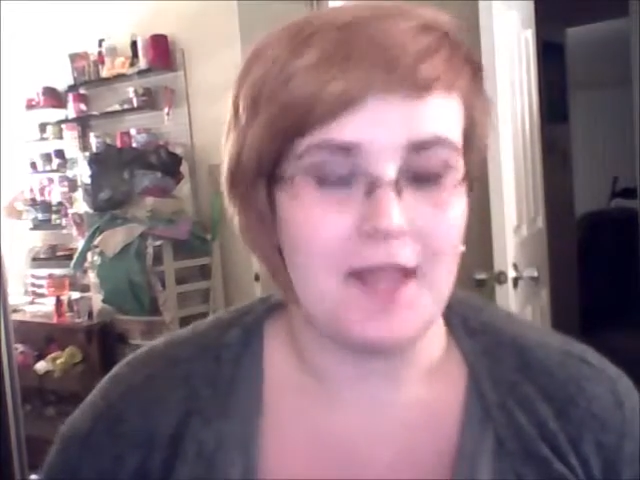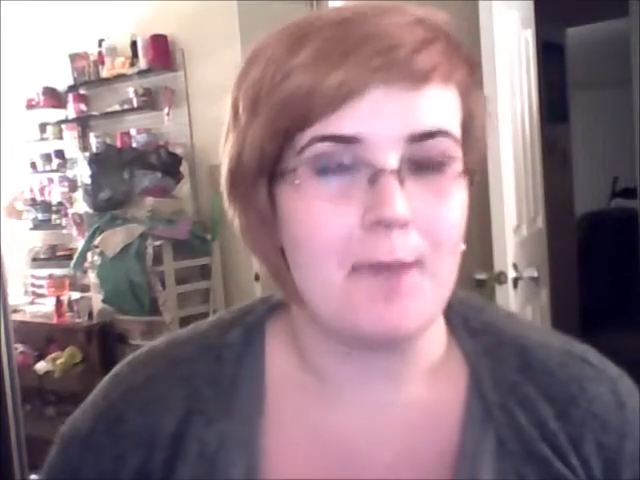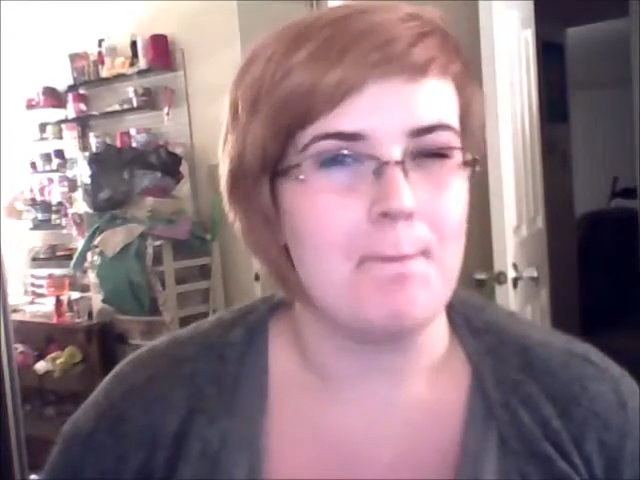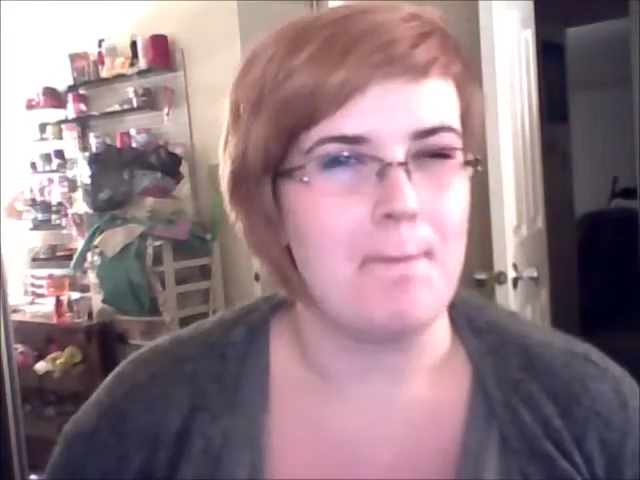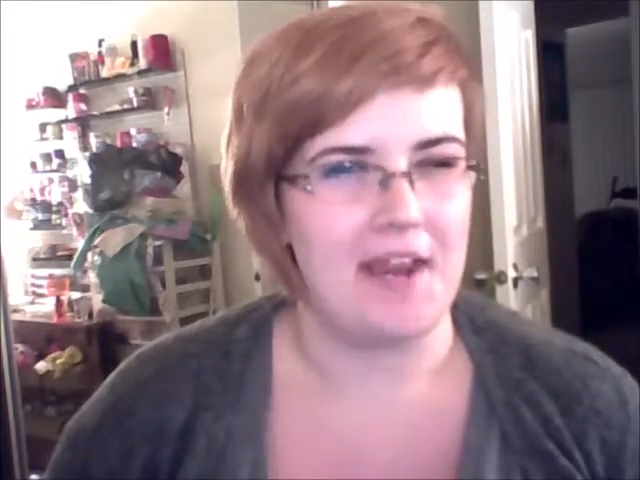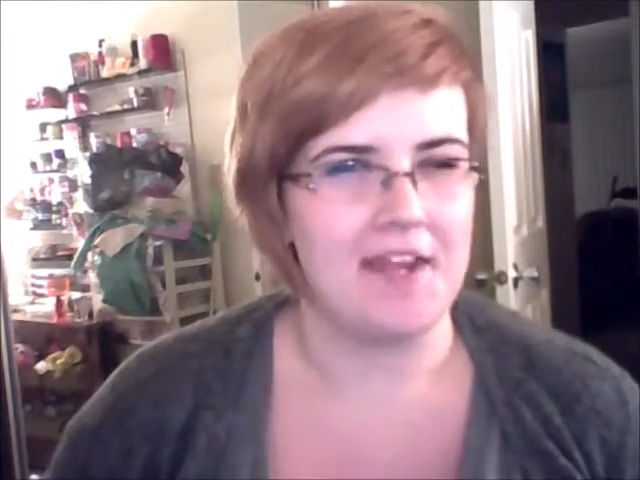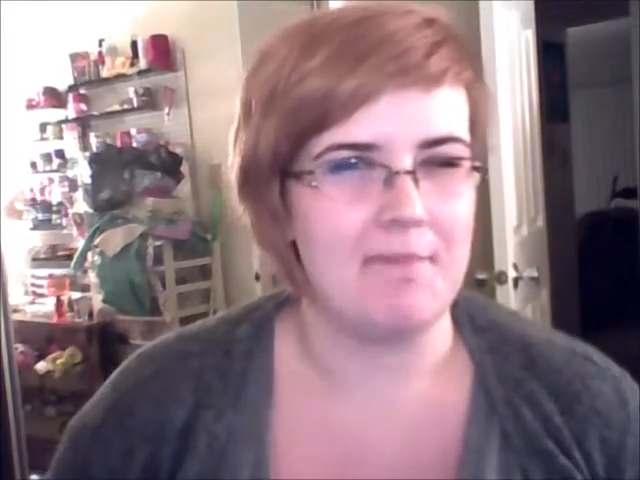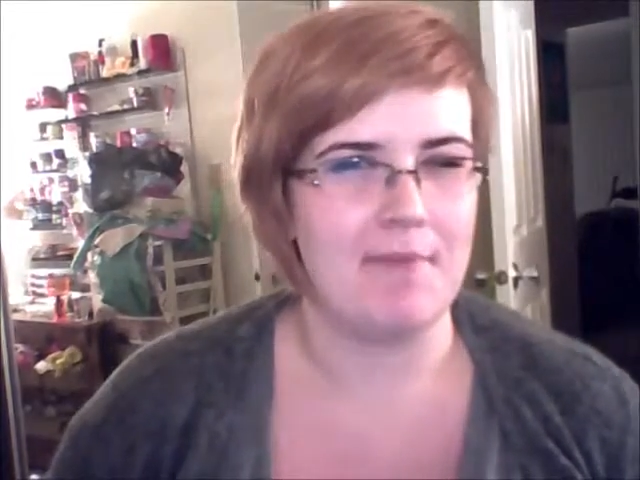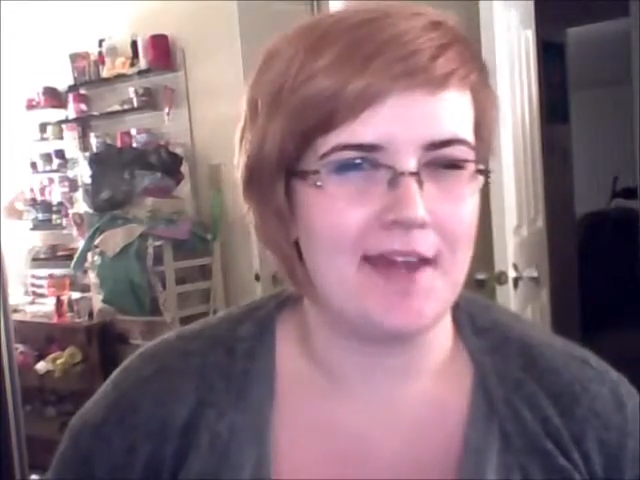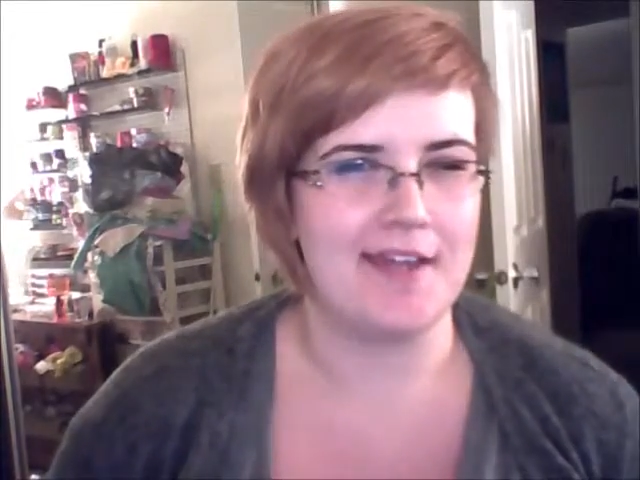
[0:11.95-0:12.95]
Makeup
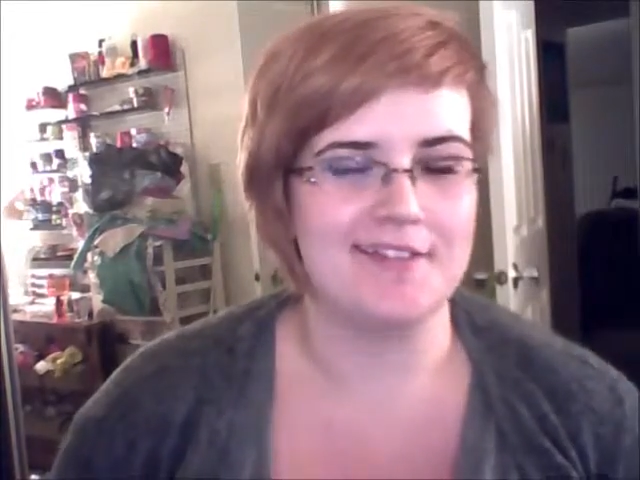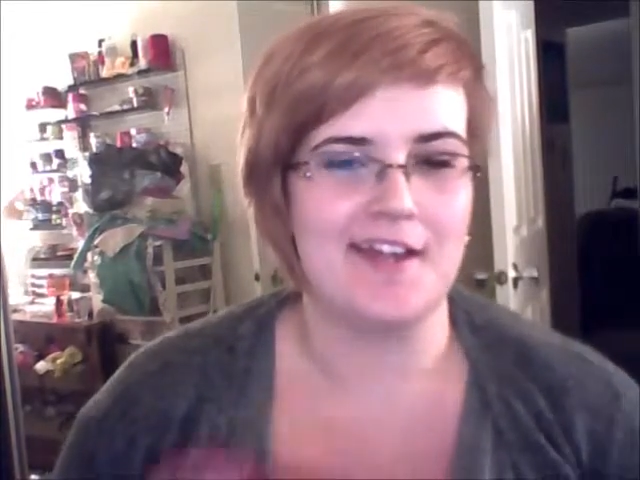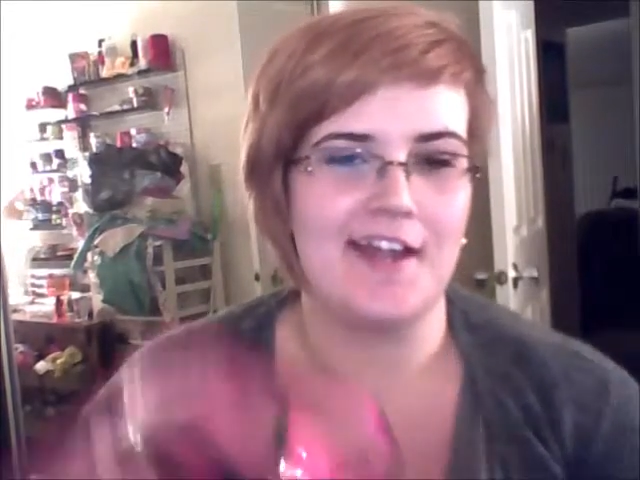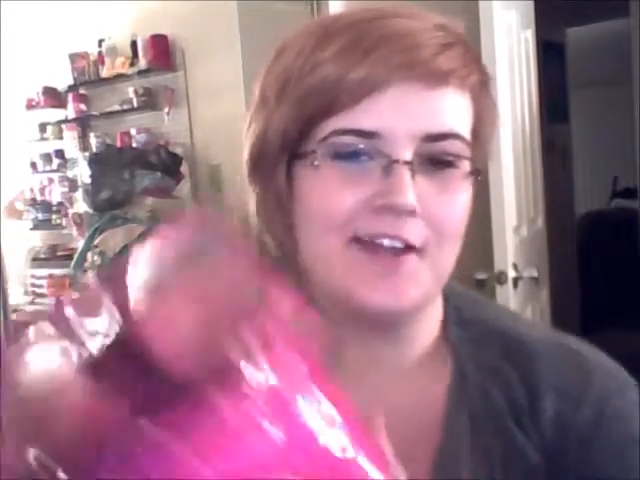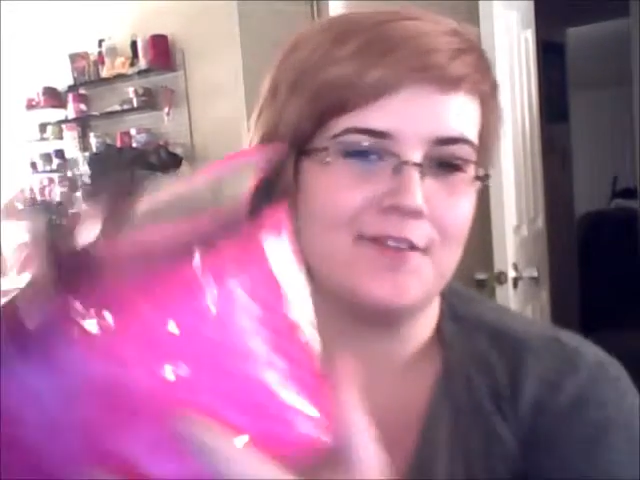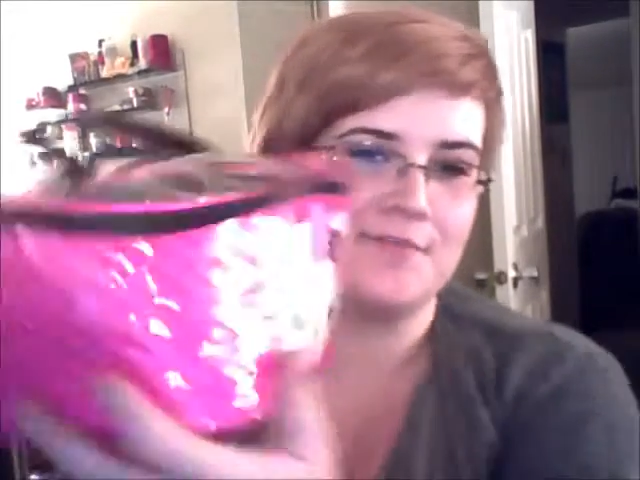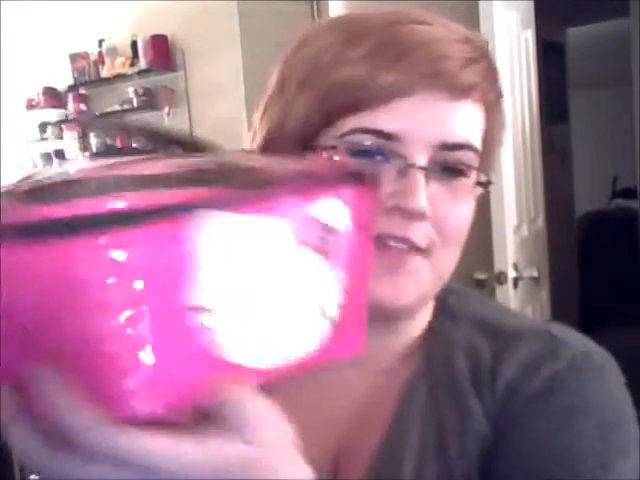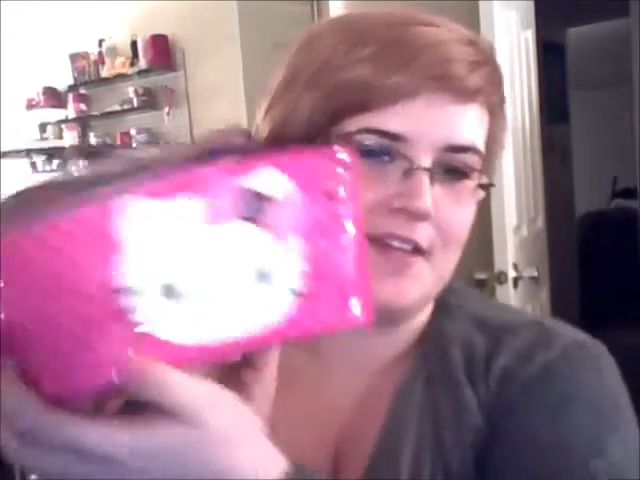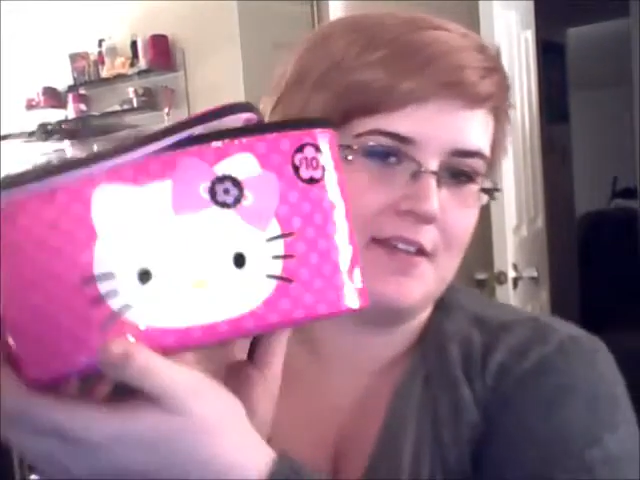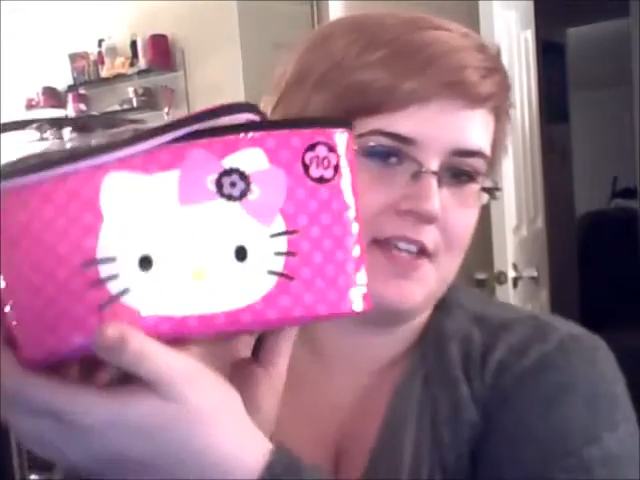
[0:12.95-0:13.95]
bag style.
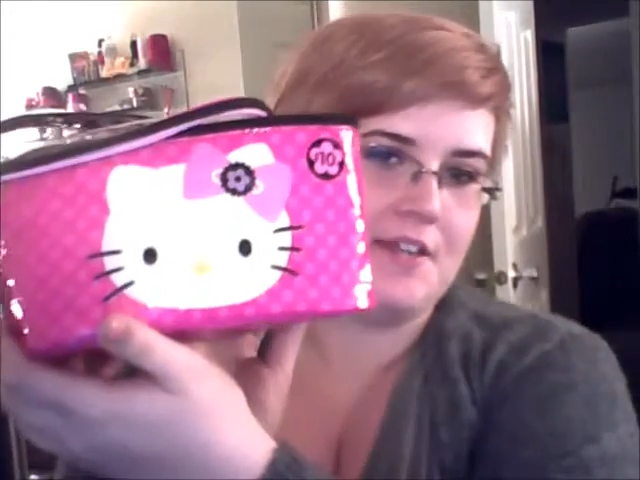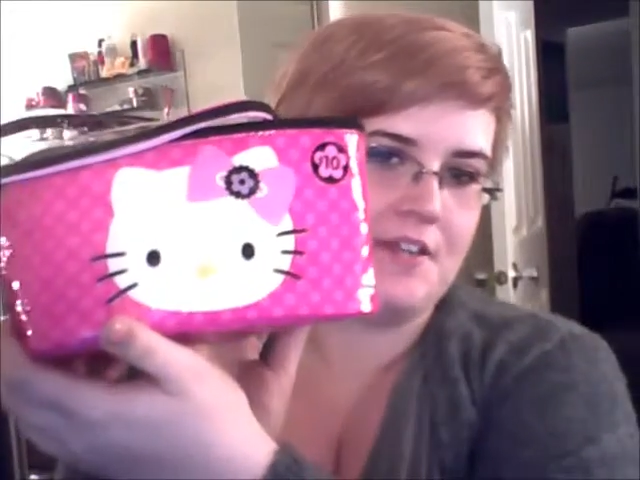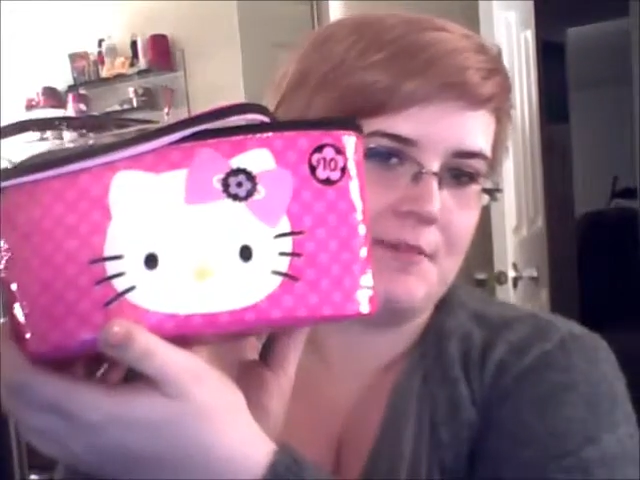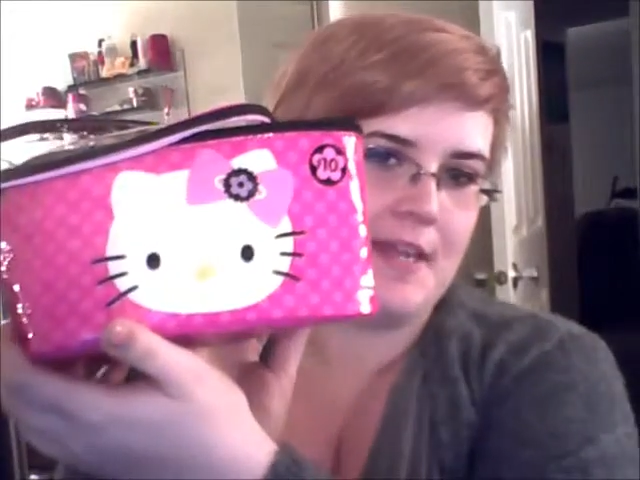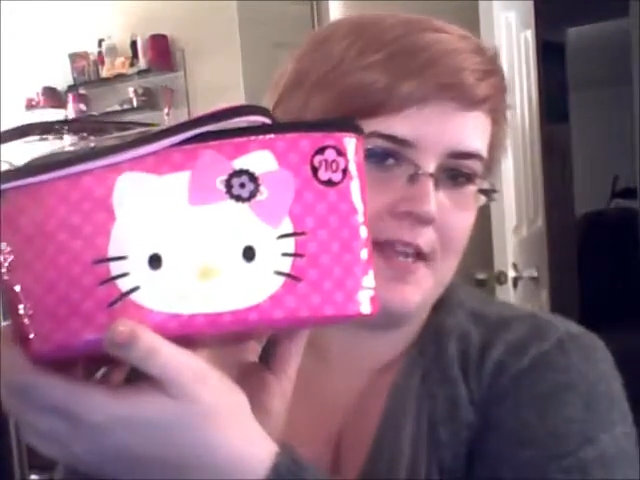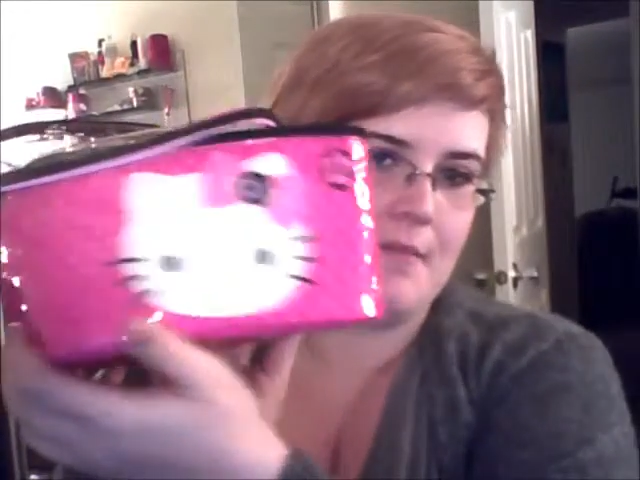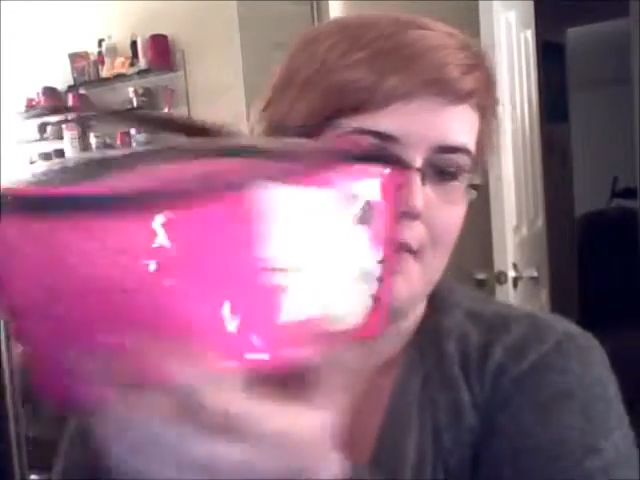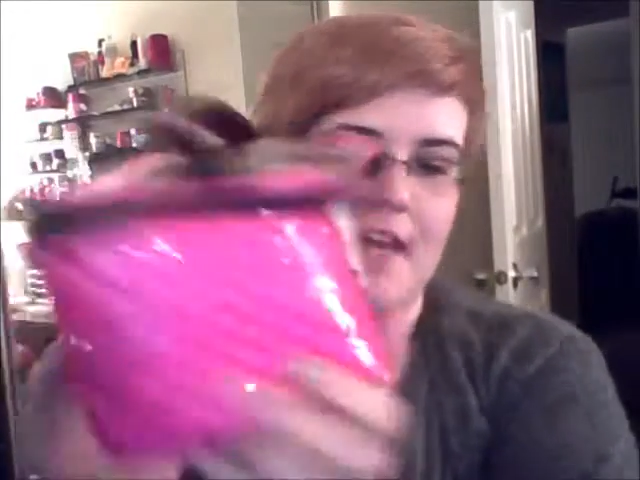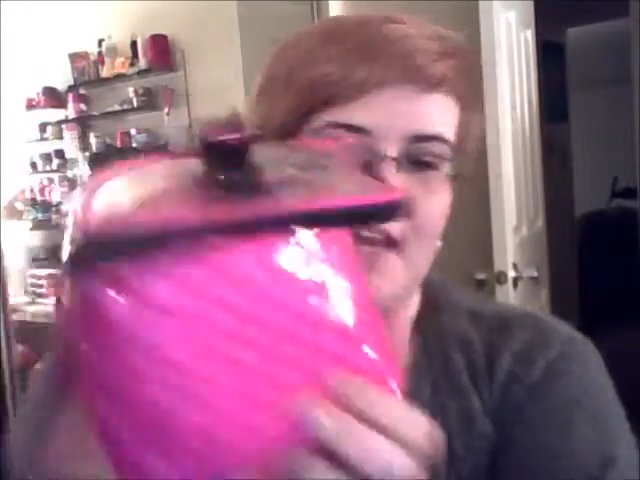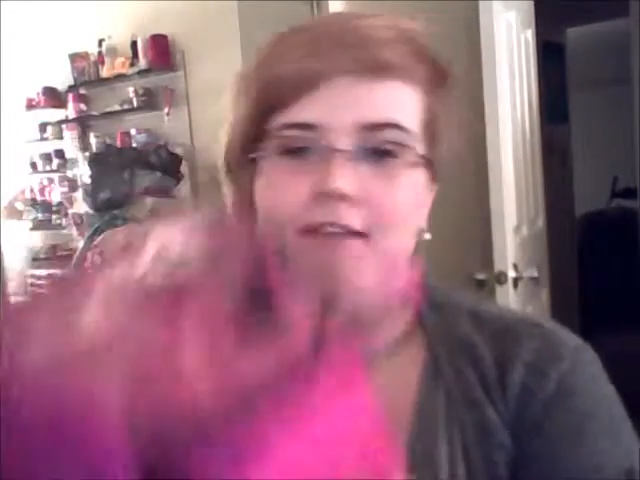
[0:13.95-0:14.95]
Cute little makeup
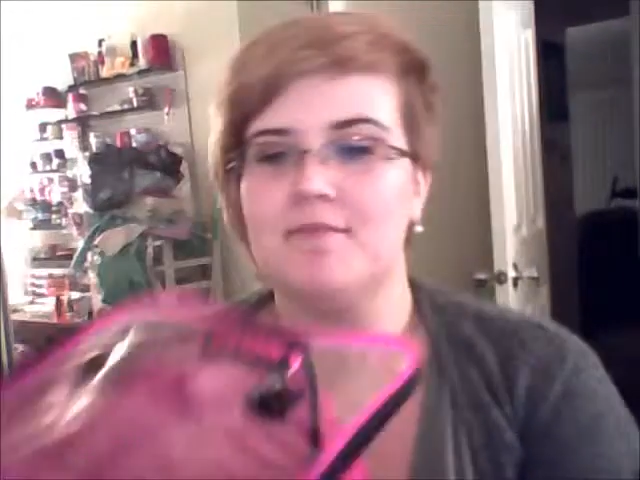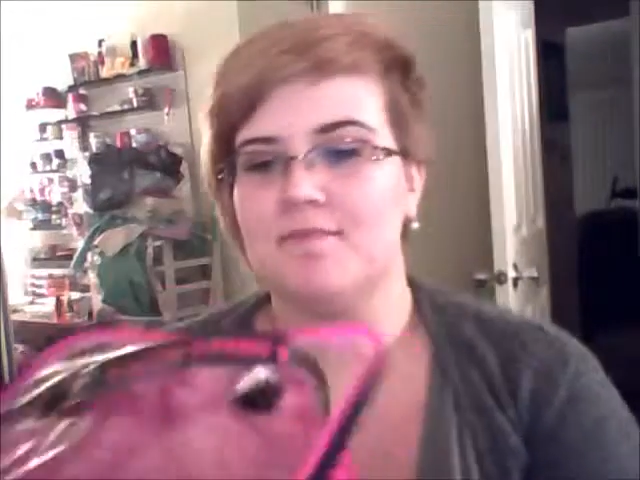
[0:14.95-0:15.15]
bag.